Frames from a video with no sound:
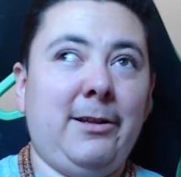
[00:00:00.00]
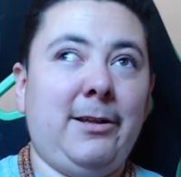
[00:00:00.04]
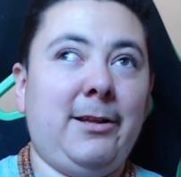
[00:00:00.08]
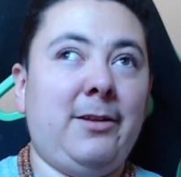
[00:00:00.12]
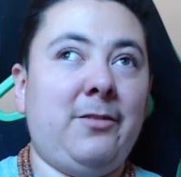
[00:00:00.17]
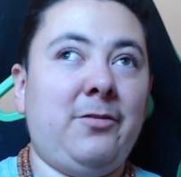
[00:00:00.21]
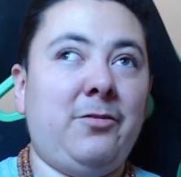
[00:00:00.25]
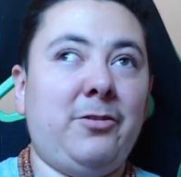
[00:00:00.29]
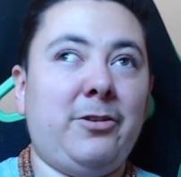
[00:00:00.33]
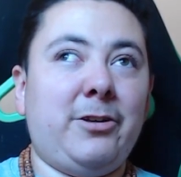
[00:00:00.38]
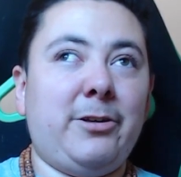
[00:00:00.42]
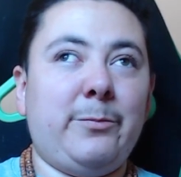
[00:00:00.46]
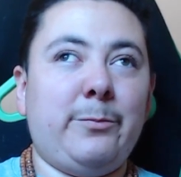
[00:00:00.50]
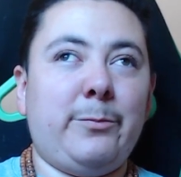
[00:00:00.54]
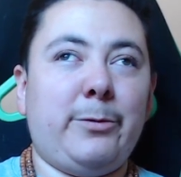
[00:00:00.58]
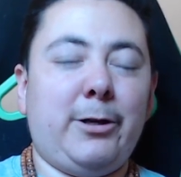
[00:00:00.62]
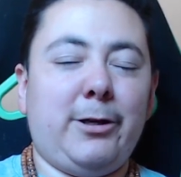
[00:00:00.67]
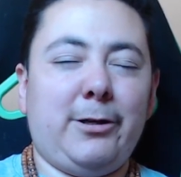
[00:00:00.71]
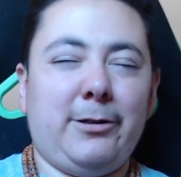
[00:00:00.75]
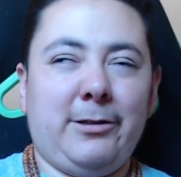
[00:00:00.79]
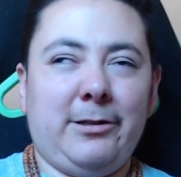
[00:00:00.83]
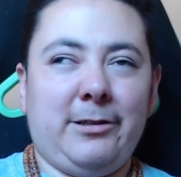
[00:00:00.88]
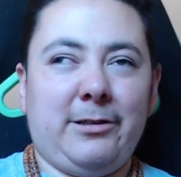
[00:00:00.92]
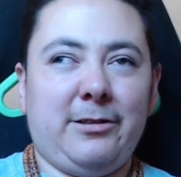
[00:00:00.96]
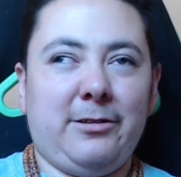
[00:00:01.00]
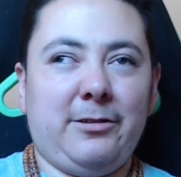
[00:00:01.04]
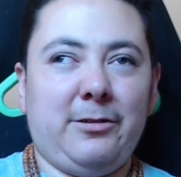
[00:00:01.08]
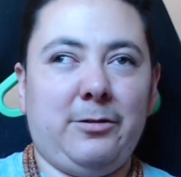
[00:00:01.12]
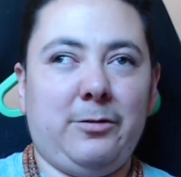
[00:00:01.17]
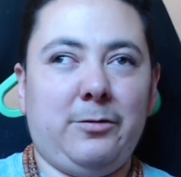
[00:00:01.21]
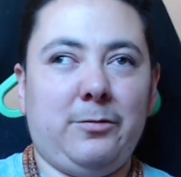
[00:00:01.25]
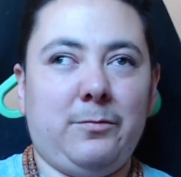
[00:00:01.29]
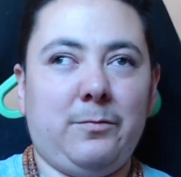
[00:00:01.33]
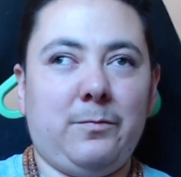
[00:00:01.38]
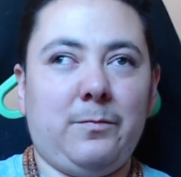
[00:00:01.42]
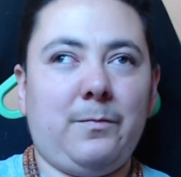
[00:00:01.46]
If you compare the
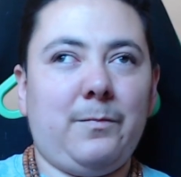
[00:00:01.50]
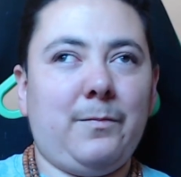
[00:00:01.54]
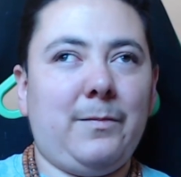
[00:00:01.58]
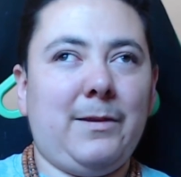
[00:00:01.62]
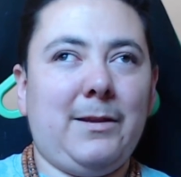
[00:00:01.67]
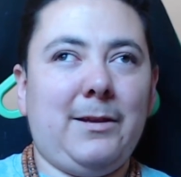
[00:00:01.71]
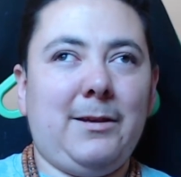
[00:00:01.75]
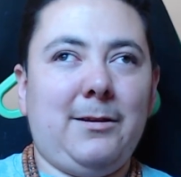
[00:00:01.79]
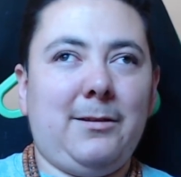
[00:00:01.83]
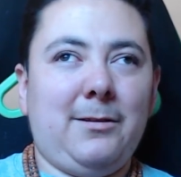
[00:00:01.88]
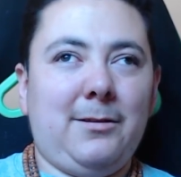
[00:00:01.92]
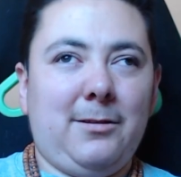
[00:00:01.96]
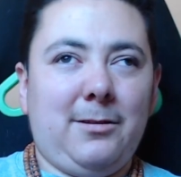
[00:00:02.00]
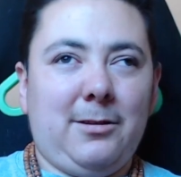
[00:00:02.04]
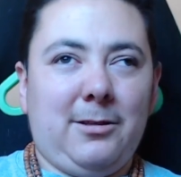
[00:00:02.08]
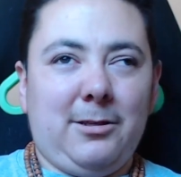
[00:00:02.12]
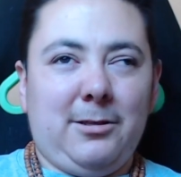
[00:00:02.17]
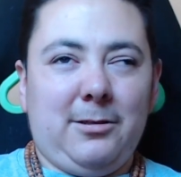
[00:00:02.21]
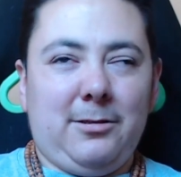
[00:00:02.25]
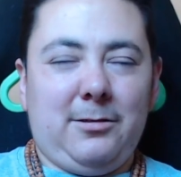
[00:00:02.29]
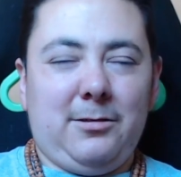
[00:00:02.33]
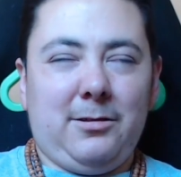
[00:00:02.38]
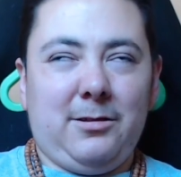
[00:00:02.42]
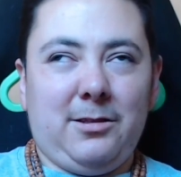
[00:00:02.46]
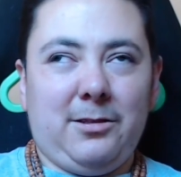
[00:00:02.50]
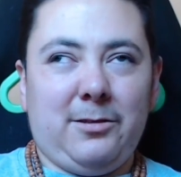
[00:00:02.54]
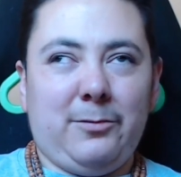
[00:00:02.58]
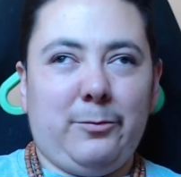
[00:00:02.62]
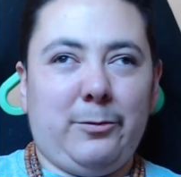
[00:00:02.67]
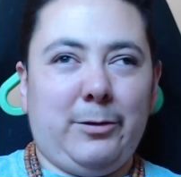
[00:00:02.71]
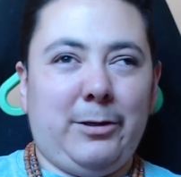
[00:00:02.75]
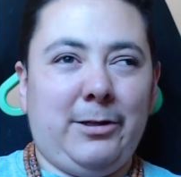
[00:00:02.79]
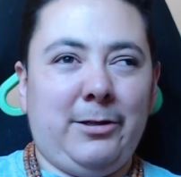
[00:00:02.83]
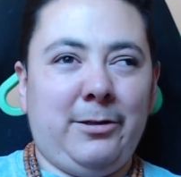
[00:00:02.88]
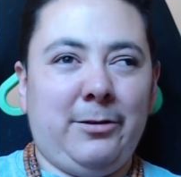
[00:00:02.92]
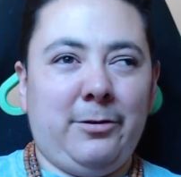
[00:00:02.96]
two, the
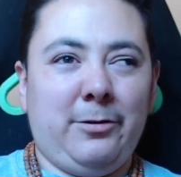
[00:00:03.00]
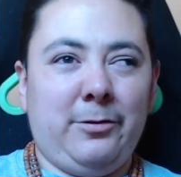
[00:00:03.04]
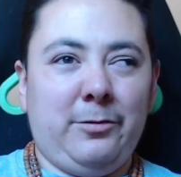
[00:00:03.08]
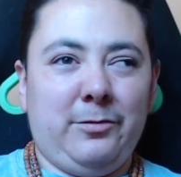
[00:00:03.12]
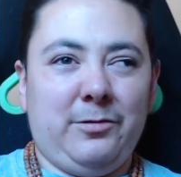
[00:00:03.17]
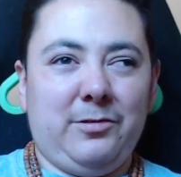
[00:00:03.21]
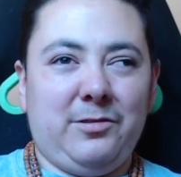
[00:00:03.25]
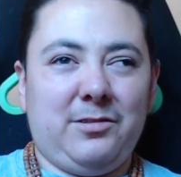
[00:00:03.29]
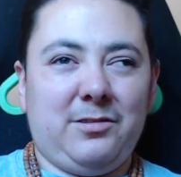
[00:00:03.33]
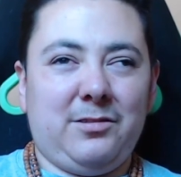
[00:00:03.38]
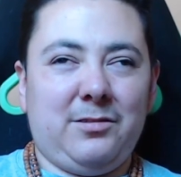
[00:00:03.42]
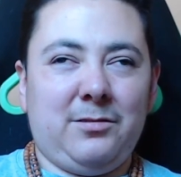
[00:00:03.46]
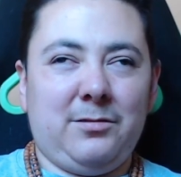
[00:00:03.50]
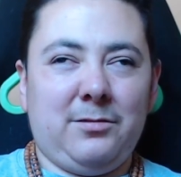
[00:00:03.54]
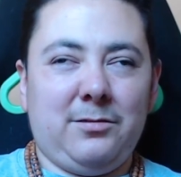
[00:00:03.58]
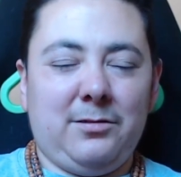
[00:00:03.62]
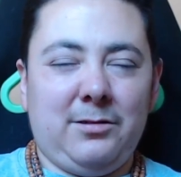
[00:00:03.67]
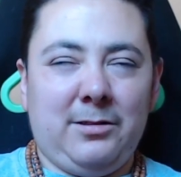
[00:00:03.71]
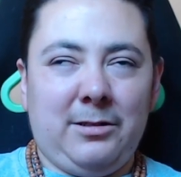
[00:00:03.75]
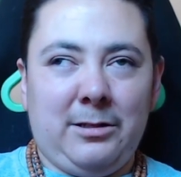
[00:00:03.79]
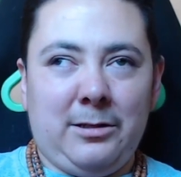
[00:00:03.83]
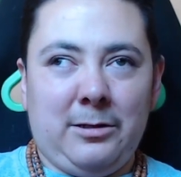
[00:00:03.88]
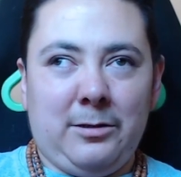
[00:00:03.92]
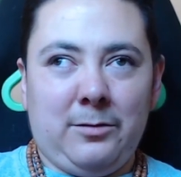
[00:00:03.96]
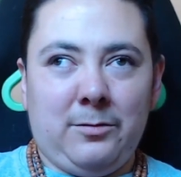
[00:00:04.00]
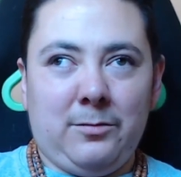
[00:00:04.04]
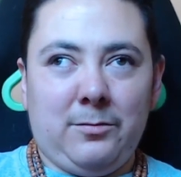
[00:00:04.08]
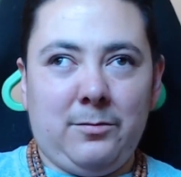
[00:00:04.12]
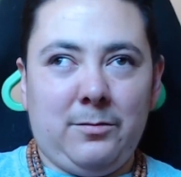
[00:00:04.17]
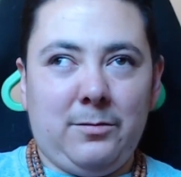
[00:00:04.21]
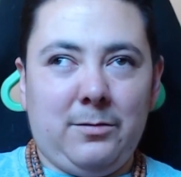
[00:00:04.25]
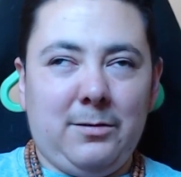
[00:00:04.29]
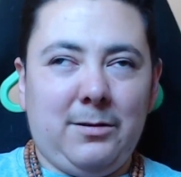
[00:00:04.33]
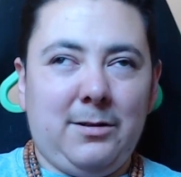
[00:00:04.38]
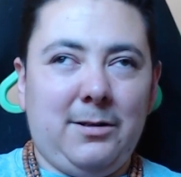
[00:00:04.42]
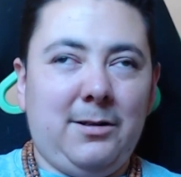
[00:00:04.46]
one who's
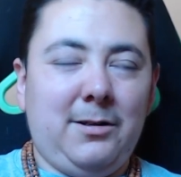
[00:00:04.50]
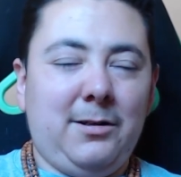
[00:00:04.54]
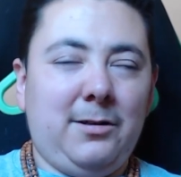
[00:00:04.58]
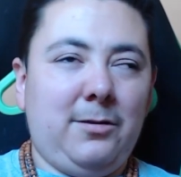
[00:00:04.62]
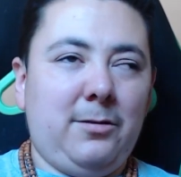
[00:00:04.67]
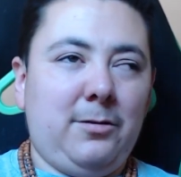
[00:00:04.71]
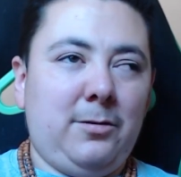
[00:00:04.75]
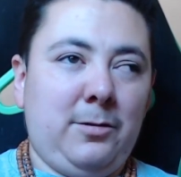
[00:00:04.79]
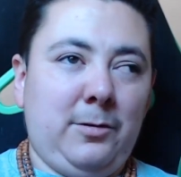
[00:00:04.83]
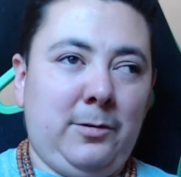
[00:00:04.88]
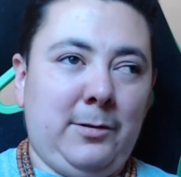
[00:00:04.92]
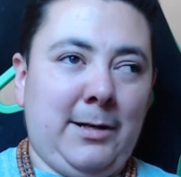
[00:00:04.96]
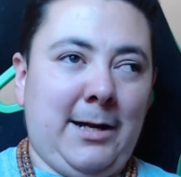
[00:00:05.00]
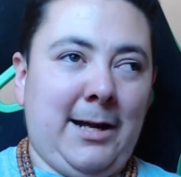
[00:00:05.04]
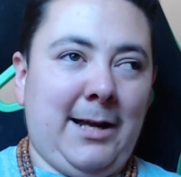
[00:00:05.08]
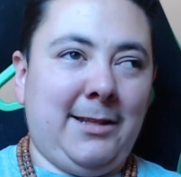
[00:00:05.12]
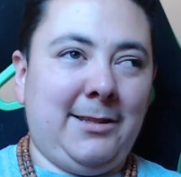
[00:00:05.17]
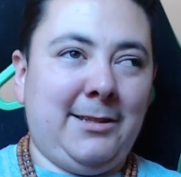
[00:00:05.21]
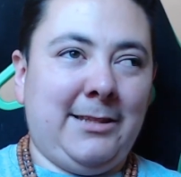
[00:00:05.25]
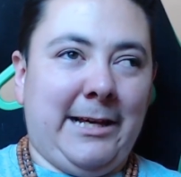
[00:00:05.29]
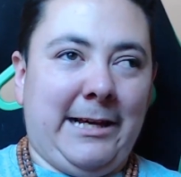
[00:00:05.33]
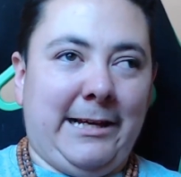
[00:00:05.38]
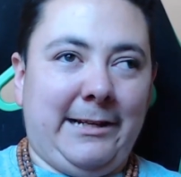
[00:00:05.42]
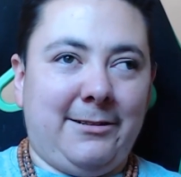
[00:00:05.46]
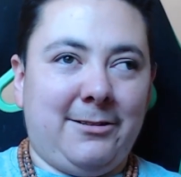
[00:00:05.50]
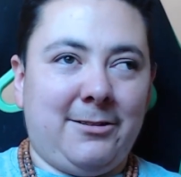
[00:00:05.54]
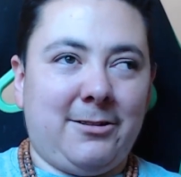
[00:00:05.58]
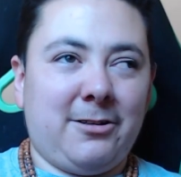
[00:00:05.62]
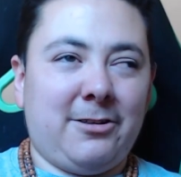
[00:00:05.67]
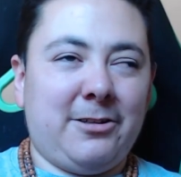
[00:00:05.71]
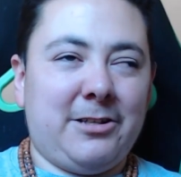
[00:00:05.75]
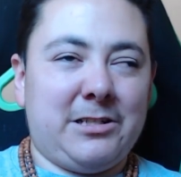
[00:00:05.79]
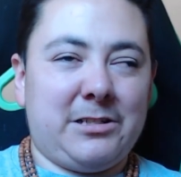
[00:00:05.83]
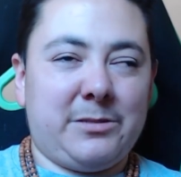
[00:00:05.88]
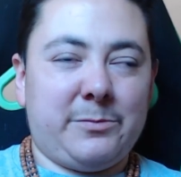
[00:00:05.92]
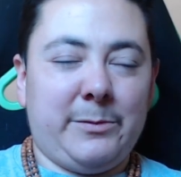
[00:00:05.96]
who had that
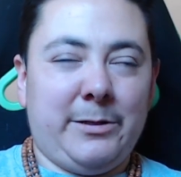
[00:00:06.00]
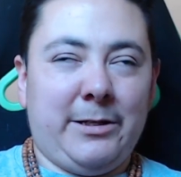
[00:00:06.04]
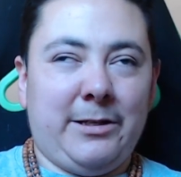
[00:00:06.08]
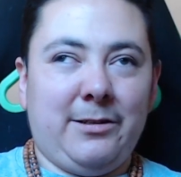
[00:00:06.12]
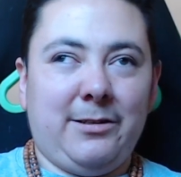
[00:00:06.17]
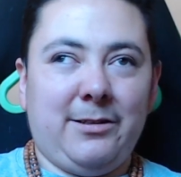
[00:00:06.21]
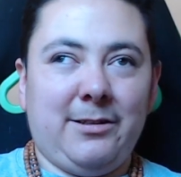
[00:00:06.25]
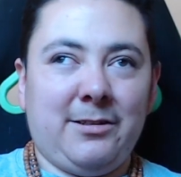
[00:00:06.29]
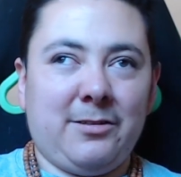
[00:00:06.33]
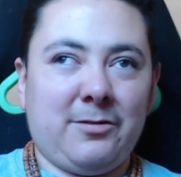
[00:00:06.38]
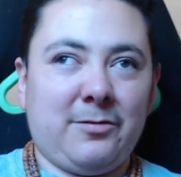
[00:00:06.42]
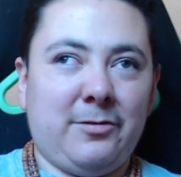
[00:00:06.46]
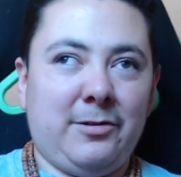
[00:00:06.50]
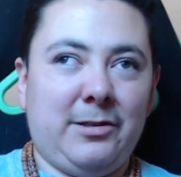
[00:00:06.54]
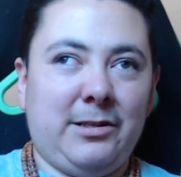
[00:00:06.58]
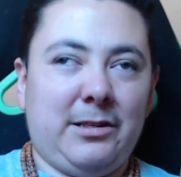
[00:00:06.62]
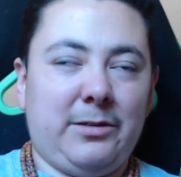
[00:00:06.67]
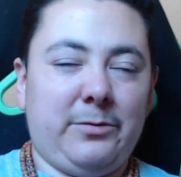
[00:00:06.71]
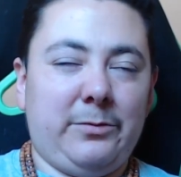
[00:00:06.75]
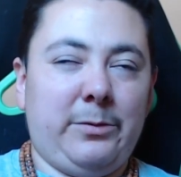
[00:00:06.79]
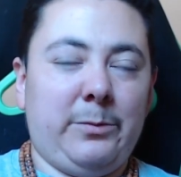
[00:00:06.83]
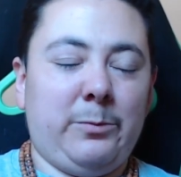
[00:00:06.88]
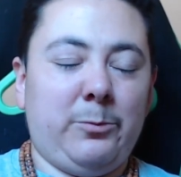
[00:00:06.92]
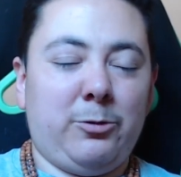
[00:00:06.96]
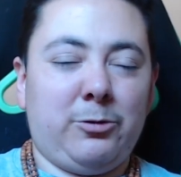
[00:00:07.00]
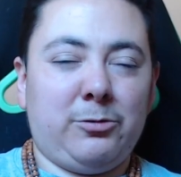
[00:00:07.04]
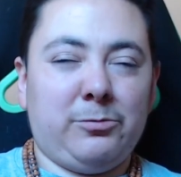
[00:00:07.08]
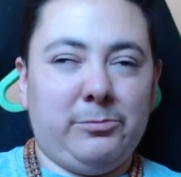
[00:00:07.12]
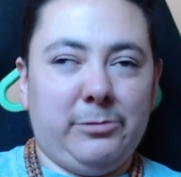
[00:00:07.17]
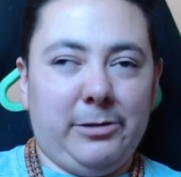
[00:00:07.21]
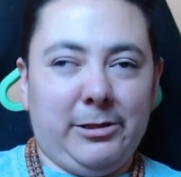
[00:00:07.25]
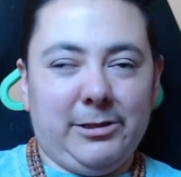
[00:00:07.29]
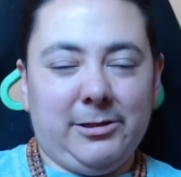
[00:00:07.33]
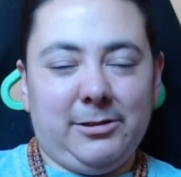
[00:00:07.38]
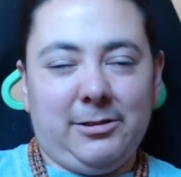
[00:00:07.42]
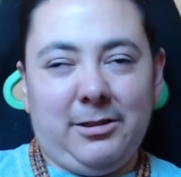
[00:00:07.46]
nourishment is going to be more
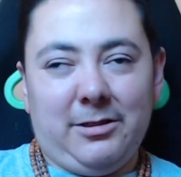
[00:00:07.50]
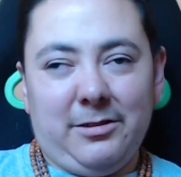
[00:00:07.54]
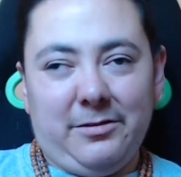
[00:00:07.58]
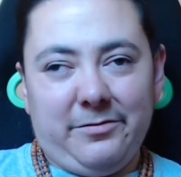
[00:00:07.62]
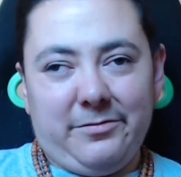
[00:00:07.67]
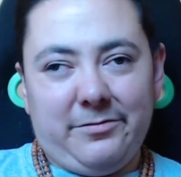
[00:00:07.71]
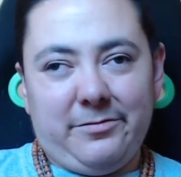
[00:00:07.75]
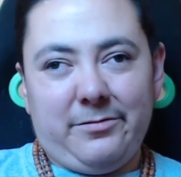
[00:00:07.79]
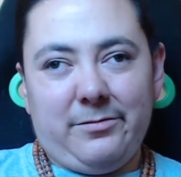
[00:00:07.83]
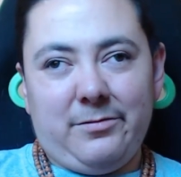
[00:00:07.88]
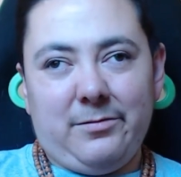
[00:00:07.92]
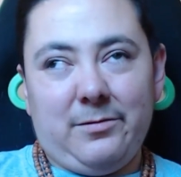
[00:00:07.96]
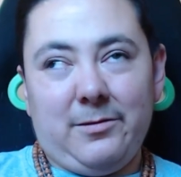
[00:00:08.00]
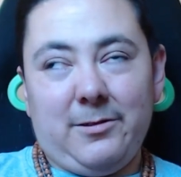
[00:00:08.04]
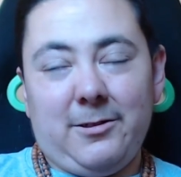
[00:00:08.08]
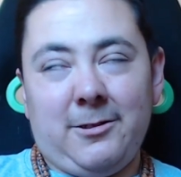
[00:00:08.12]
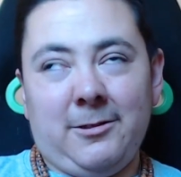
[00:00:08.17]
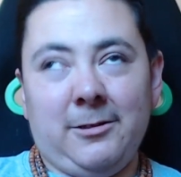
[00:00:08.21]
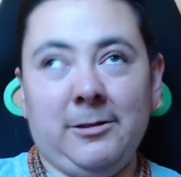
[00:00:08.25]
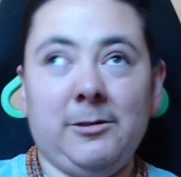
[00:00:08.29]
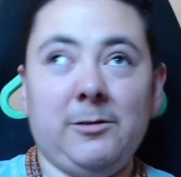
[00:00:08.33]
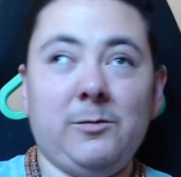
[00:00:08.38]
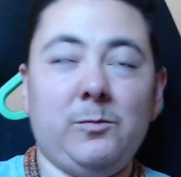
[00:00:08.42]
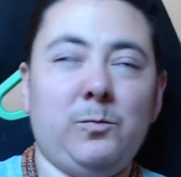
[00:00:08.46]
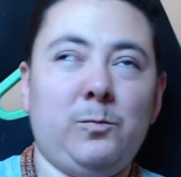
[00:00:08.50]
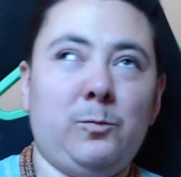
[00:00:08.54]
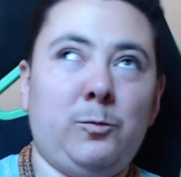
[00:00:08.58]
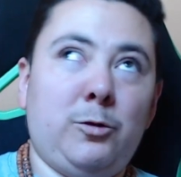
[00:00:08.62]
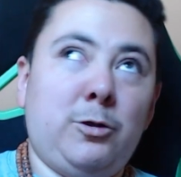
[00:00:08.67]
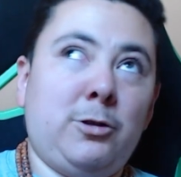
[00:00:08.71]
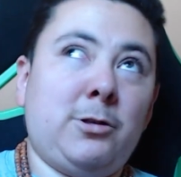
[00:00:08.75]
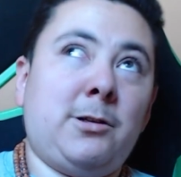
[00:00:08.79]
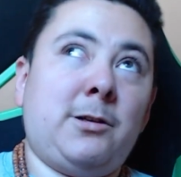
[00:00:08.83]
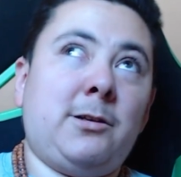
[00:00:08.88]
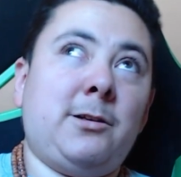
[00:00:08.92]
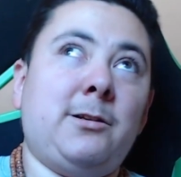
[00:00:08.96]
well off, or
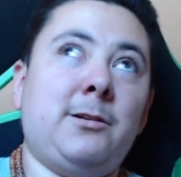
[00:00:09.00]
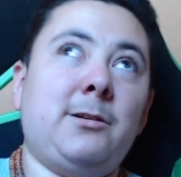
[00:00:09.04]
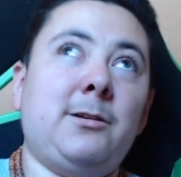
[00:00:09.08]
more